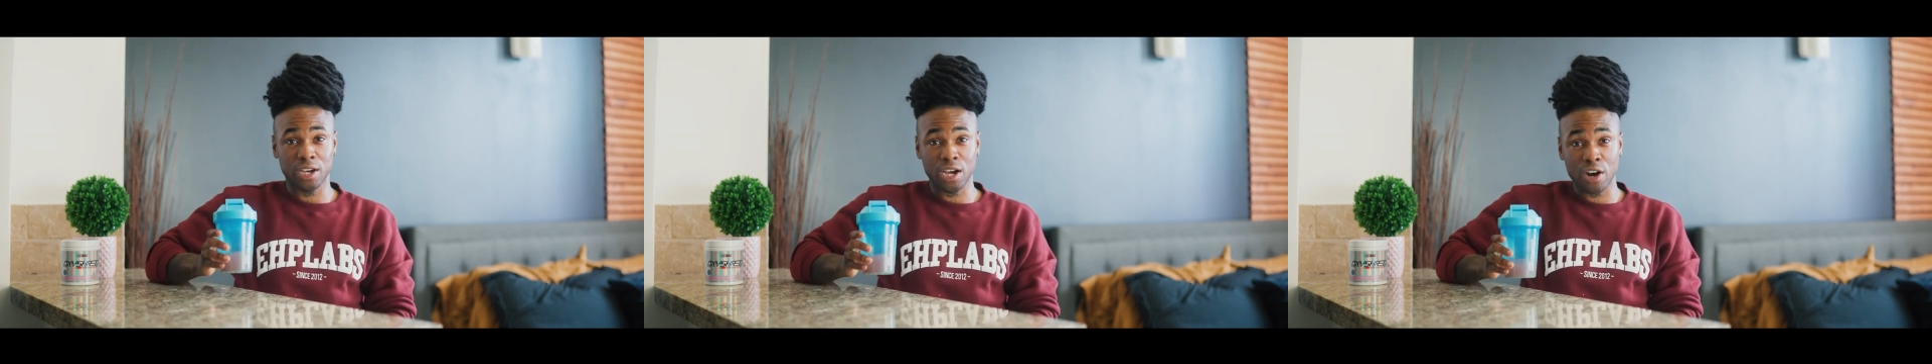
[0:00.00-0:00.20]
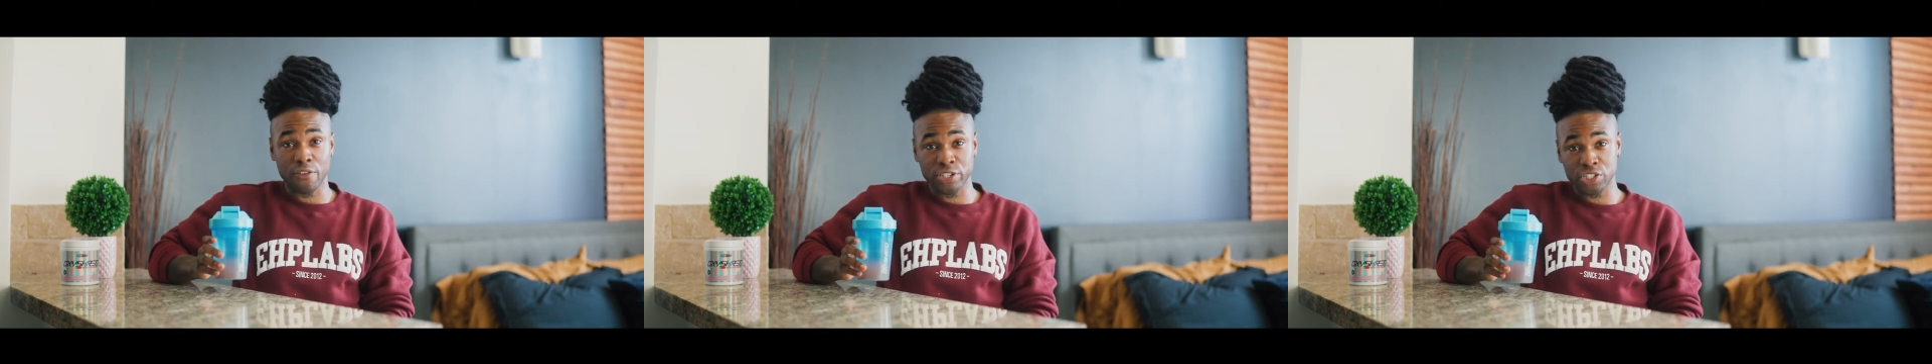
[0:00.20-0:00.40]

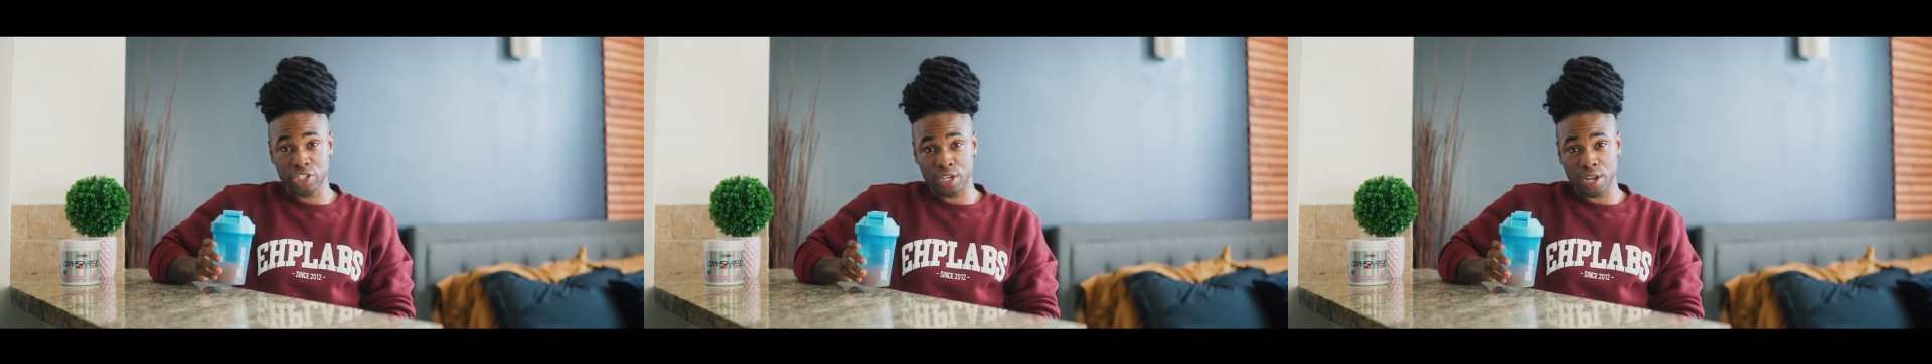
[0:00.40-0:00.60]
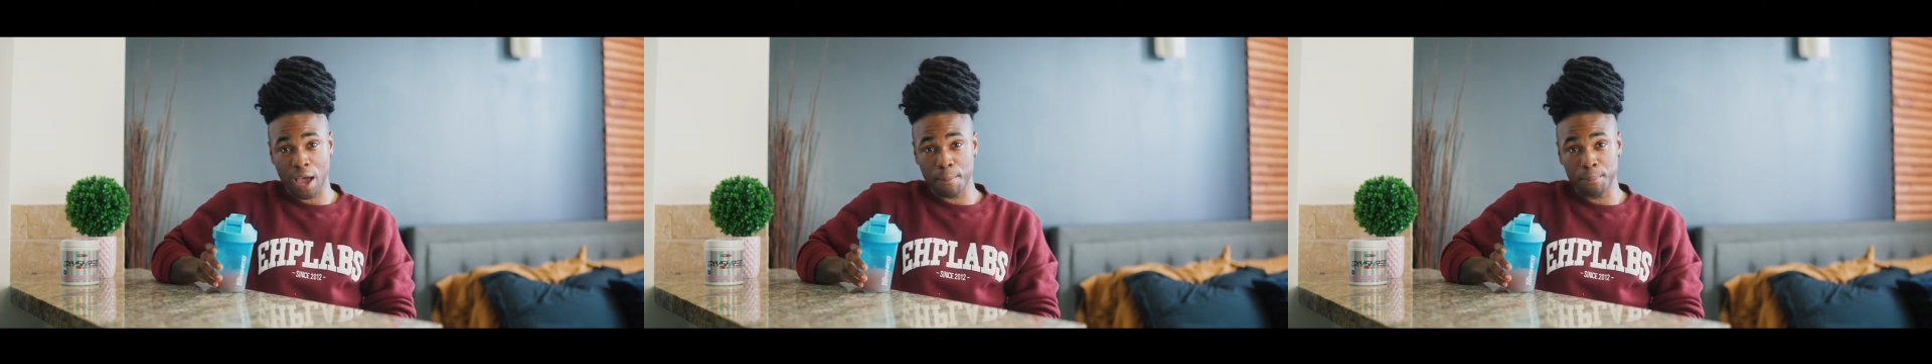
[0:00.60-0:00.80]
courage
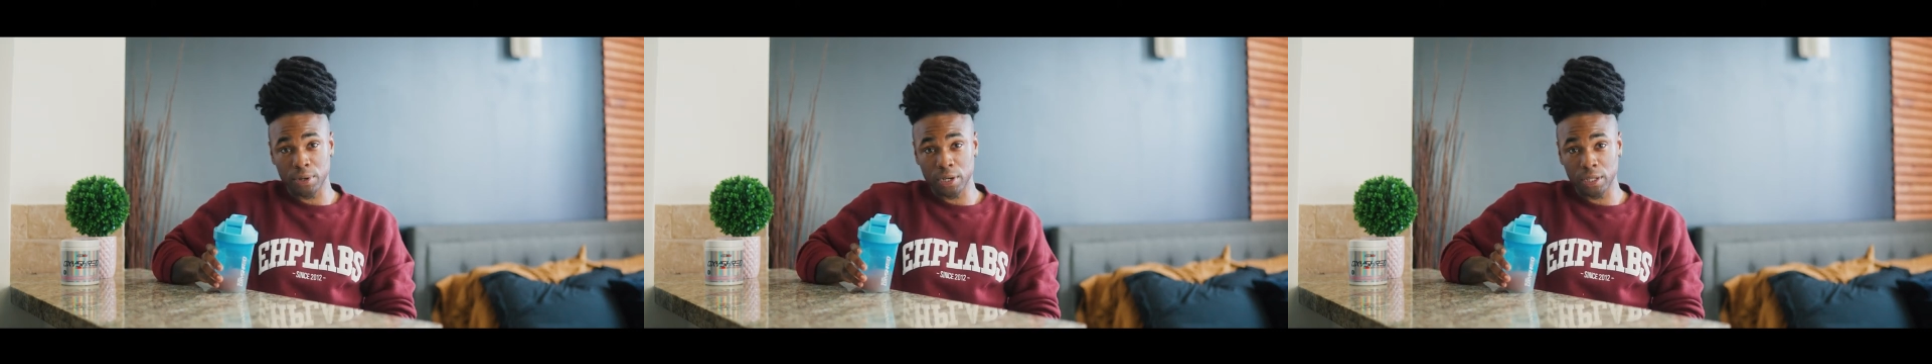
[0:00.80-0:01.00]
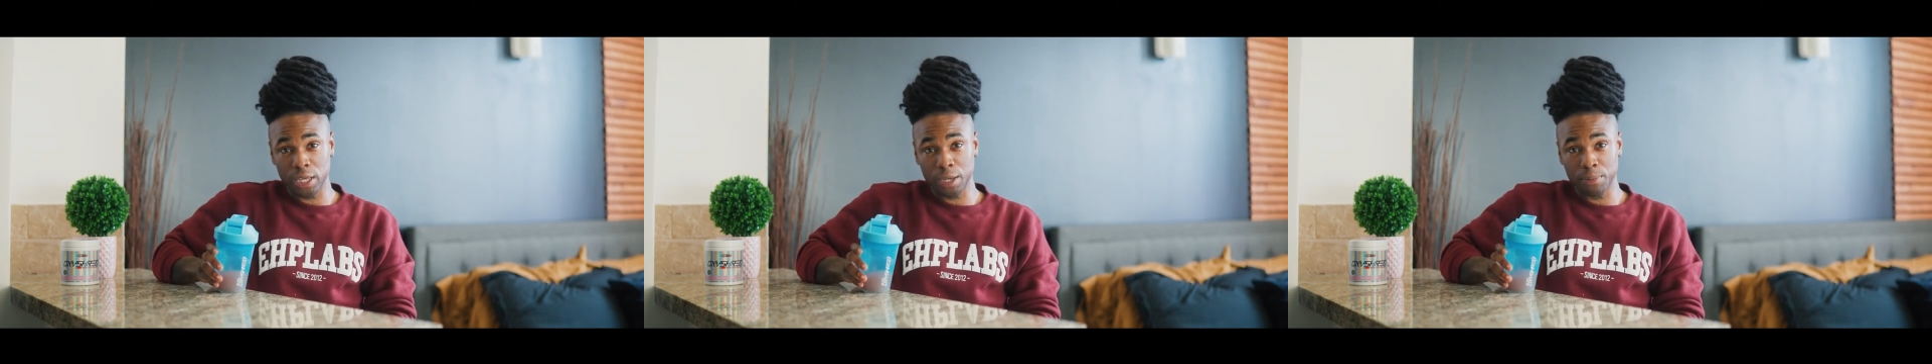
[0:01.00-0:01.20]
to not
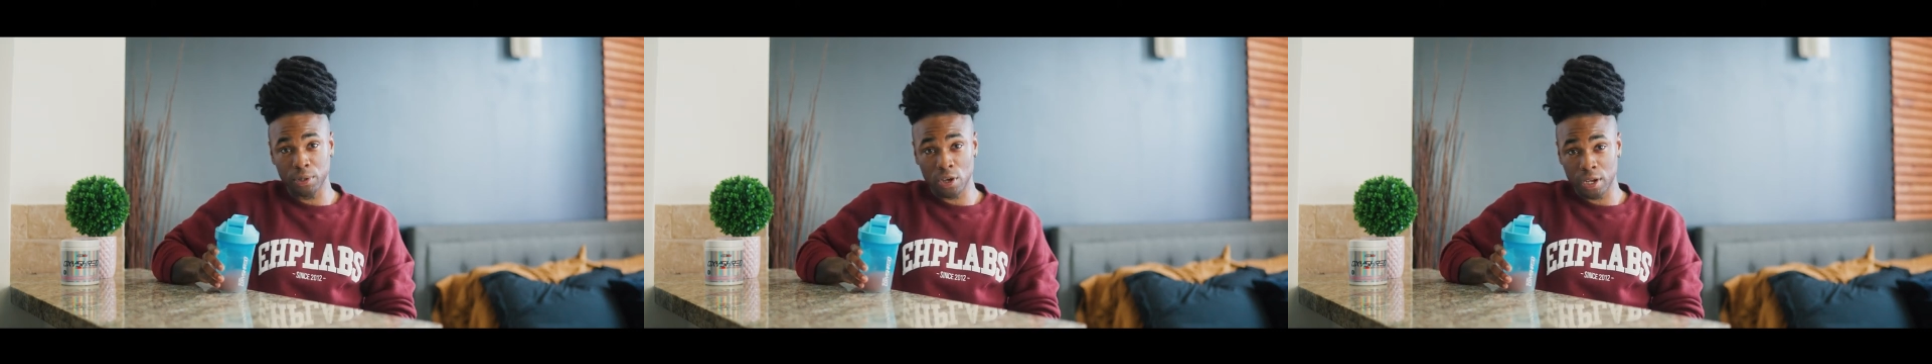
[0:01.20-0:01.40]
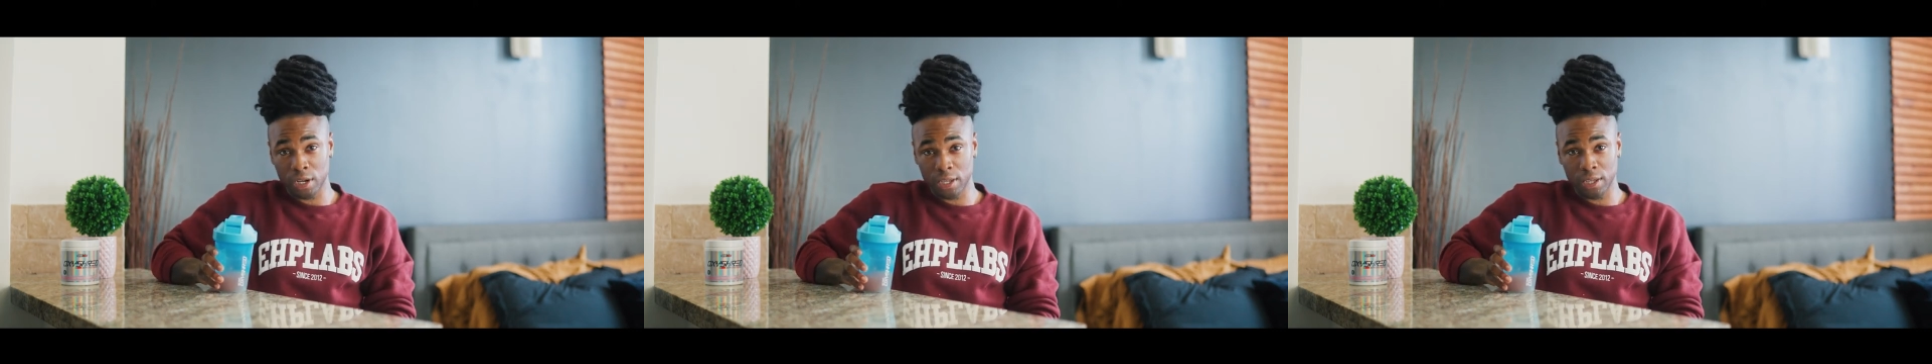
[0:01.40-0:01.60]
put a label
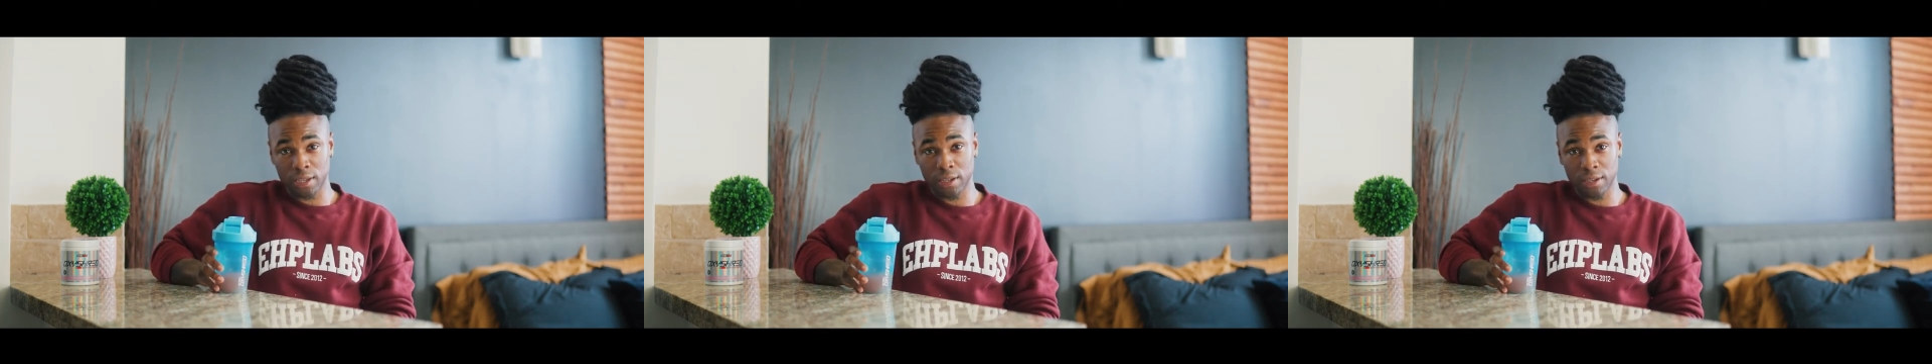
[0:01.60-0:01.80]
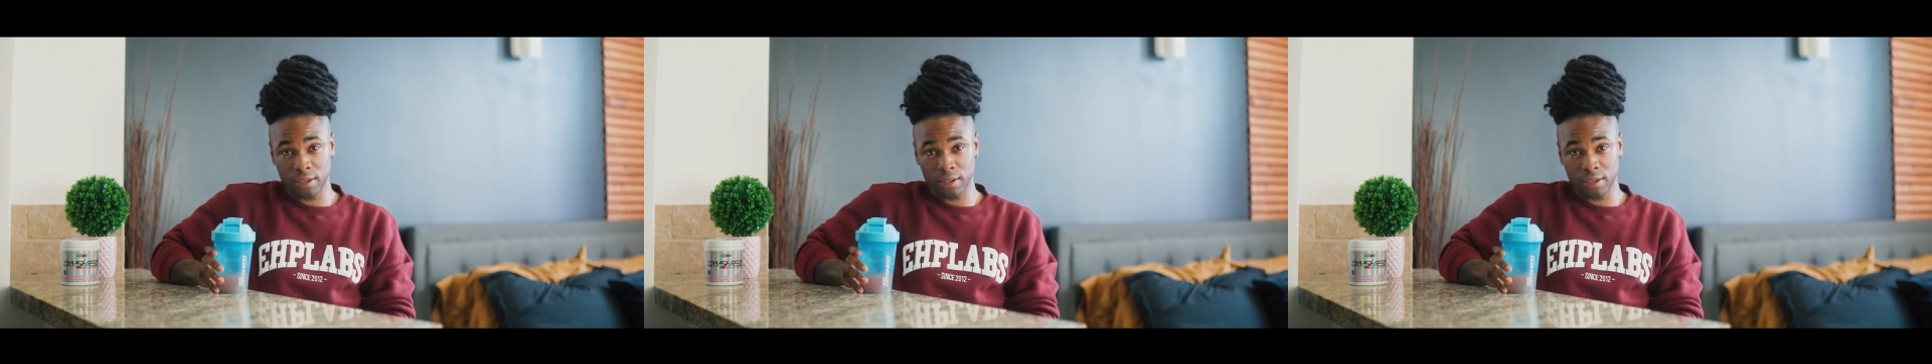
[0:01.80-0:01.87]
on it,